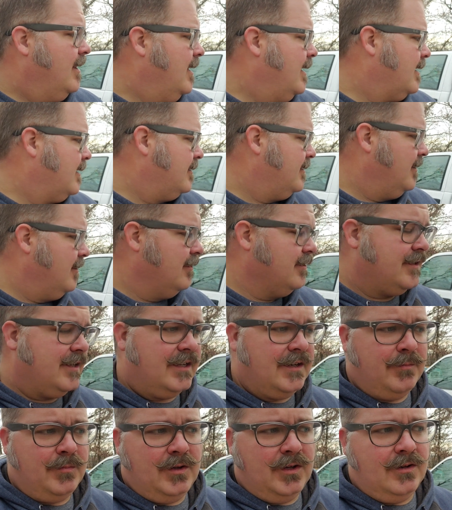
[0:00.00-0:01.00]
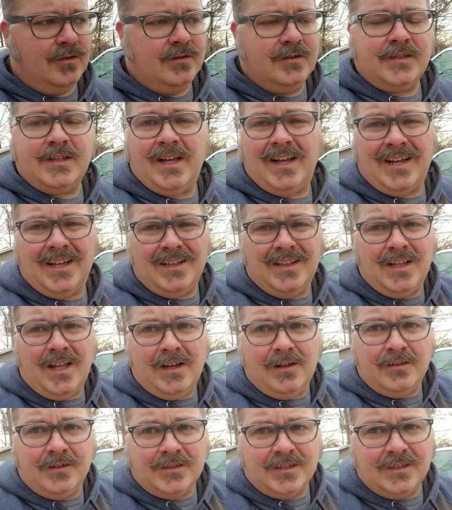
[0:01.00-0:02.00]
It gets used and abused. I get
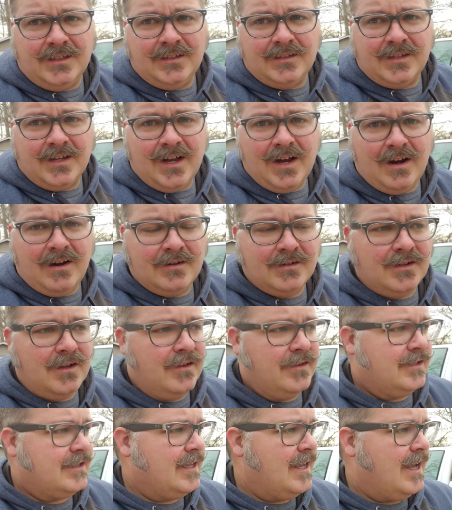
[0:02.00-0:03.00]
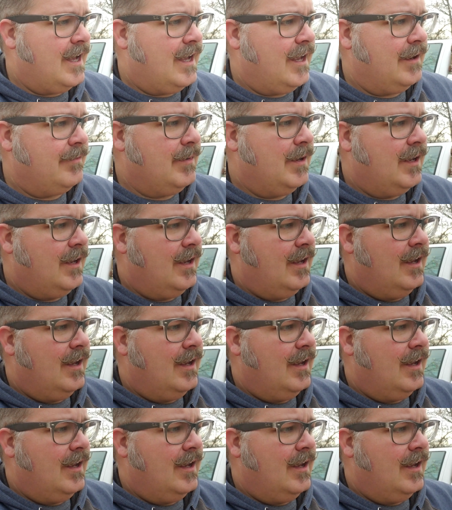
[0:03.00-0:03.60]
nails in these tires all the time.